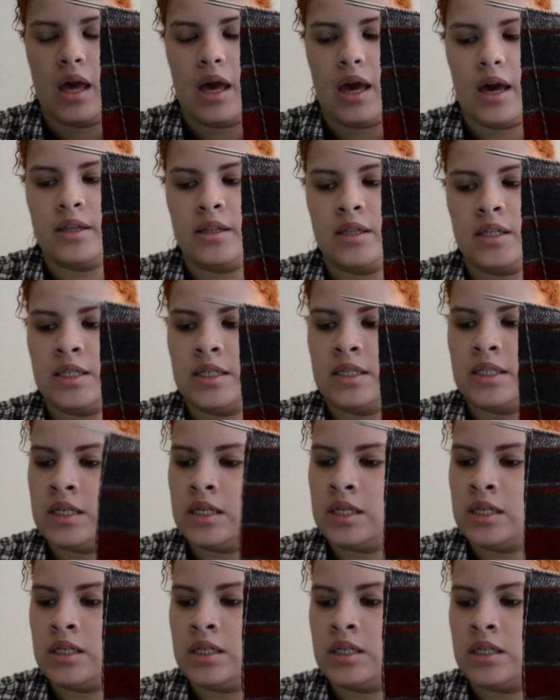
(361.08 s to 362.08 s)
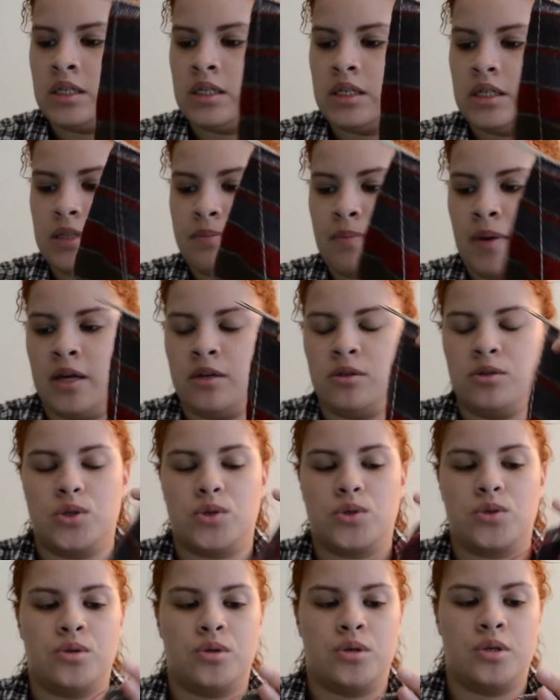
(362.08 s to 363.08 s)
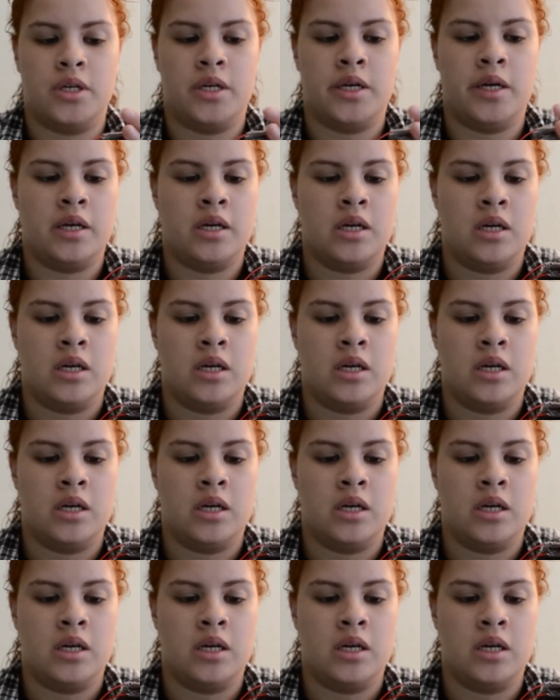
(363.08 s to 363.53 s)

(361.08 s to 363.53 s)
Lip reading: And this is Patons Kroy